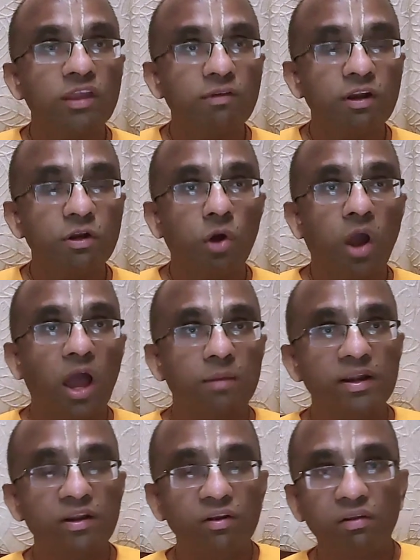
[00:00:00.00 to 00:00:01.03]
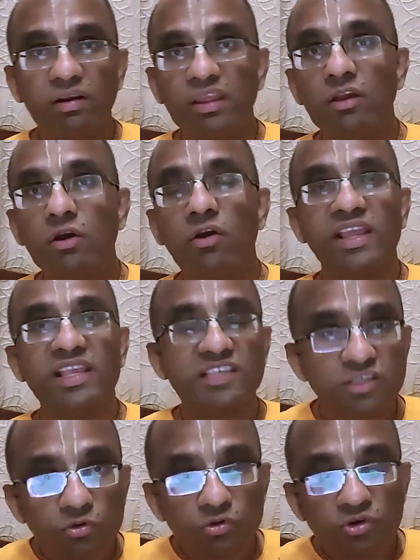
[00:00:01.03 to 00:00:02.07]
give in to arbitrary or
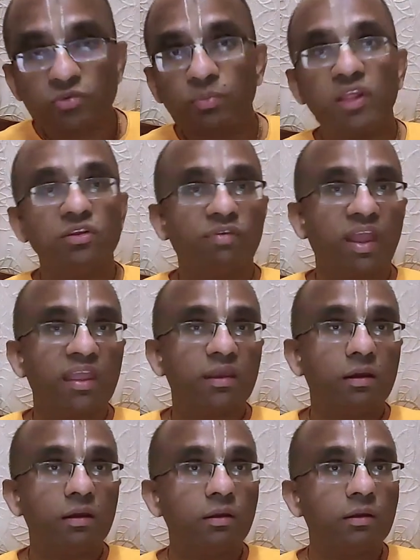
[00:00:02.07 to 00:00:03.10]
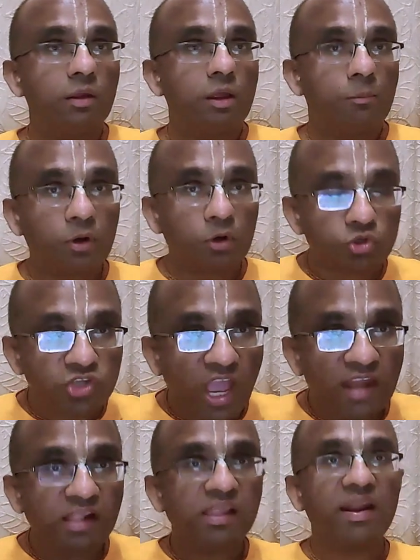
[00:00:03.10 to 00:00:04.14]
excessive displays of anger, but to
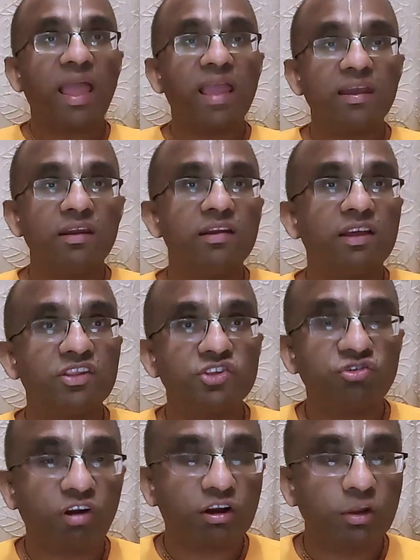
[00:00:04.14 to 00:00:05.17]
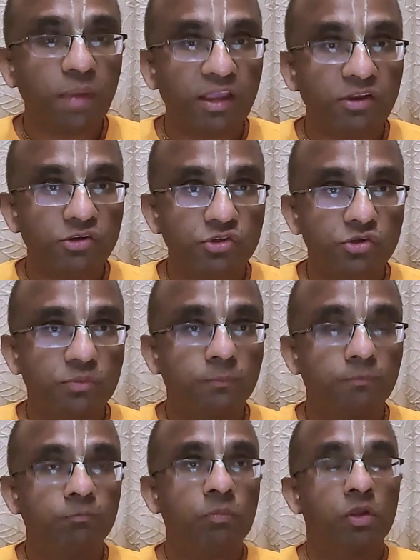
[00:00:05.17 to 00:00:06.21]
channel that anger in constructive action.
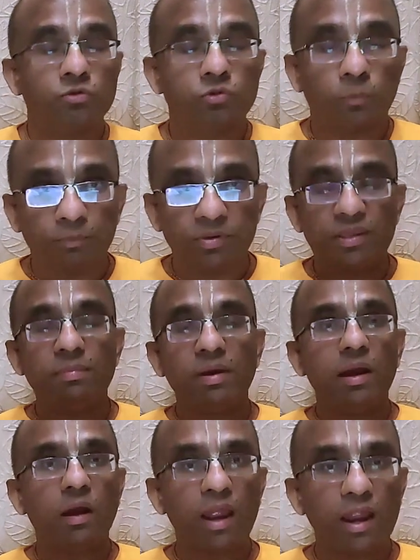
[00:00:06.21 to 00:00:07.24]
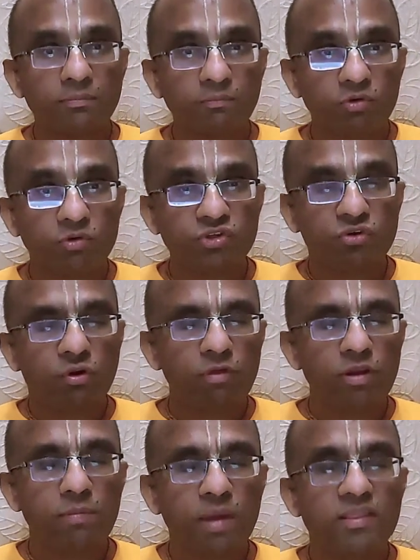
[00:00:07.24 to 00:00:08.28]
So Bhima had, was
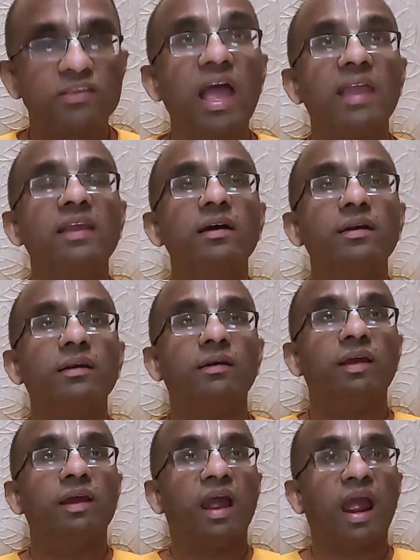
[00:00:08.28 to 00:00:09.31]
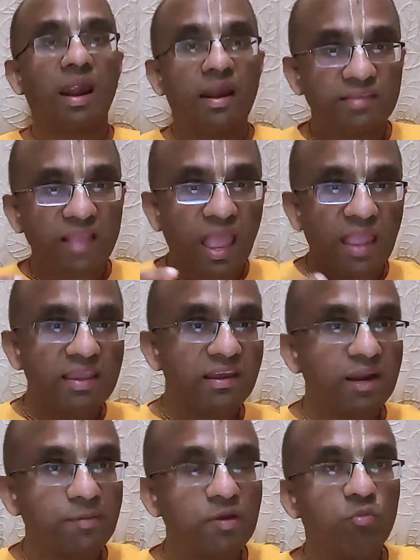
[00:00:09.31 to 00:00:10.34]
driven by this anger, and his anger
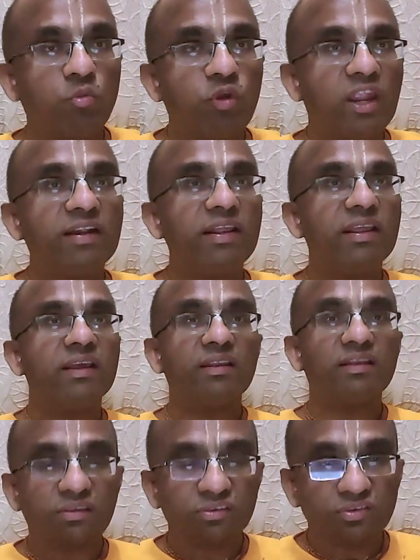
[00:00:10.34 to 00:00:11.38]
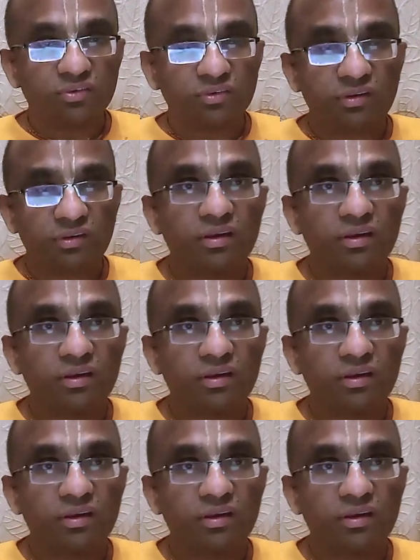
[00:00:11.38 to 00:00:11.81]
had been waiting in his